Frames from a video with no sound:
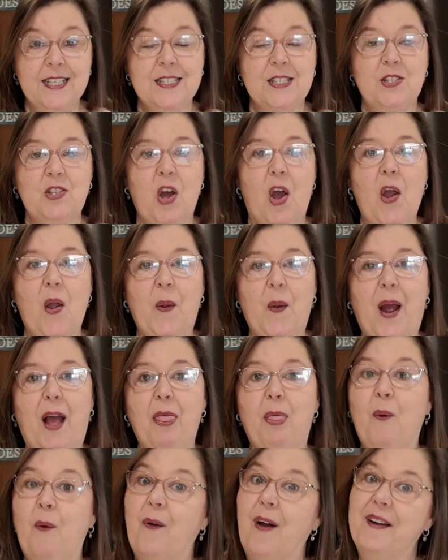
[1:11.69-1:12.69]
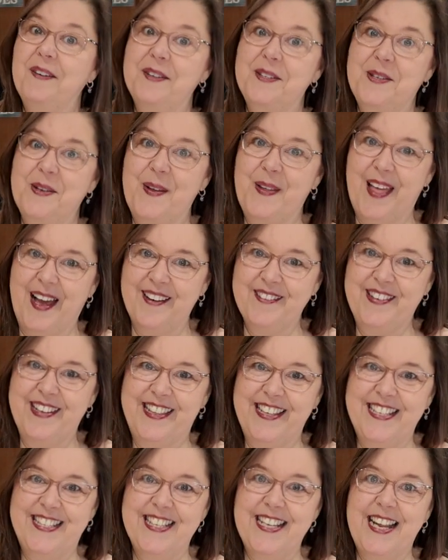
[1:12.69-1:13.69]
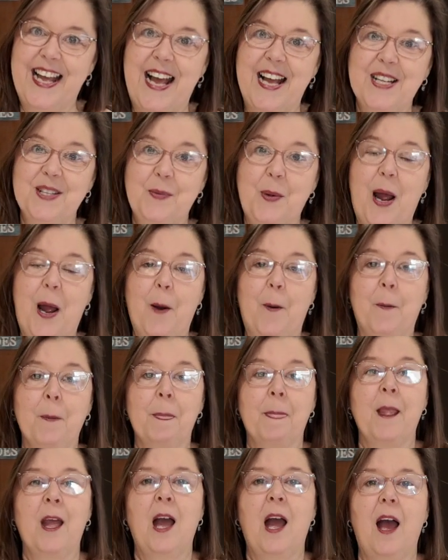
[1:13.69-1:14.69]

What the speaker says: so I thought I would do that with you today as well.